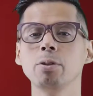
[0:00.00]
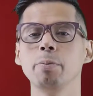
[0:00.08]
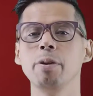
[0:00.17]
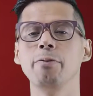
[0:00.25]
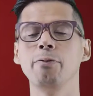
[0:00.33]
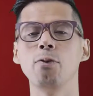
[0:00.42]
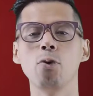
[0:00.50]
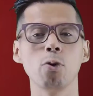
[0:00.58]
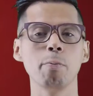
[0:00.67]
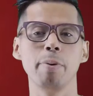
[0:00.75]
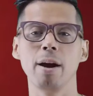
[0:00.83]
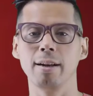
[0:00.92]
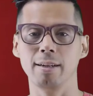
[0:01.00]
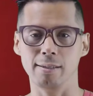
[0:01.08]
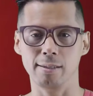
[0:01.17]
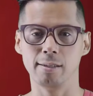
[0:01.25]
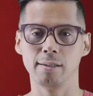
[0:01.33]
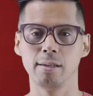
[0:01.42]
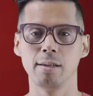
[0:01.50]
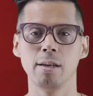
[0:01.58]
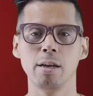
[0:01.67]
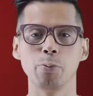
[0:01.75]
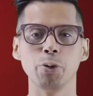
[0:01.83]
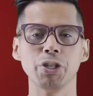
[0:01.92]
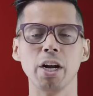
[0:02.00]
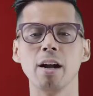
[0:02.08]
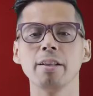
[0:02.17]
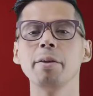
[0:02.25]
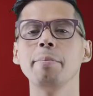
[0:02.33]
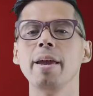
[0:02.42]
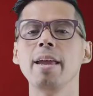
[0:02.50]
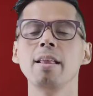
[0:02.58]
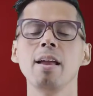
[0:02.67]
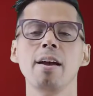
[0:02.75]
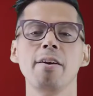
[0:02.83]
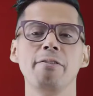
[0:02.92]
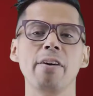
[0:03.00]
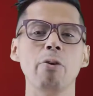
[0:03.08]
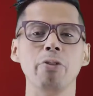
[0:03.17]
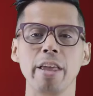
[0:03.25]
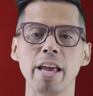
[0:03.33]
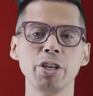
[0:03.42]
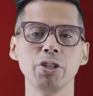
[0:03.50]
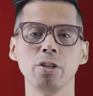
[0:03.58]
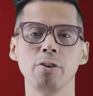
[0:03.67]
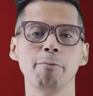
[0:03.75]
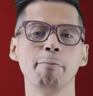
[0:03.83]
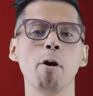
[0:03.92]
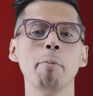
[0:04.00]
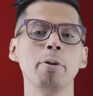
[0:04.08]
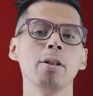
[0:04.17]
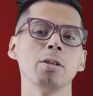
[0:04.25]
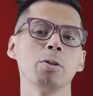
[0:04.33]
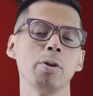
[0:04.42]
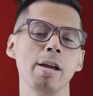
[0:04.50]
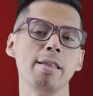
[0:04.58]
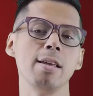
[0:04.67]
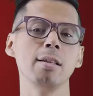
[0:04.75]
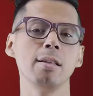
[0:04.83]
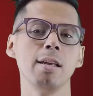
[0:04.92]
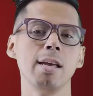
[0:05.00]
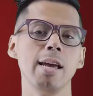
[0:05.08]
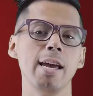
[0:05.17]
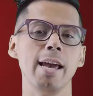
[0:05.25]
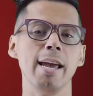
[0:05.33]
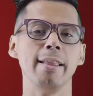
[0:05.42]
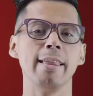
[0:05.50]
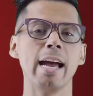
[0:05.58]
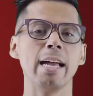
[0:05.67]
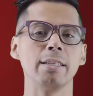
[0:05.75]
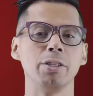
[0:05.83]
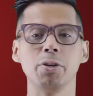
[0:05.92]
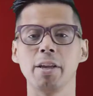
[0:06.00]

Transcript: to be form patterns, which are the main foundation of popular trading and that you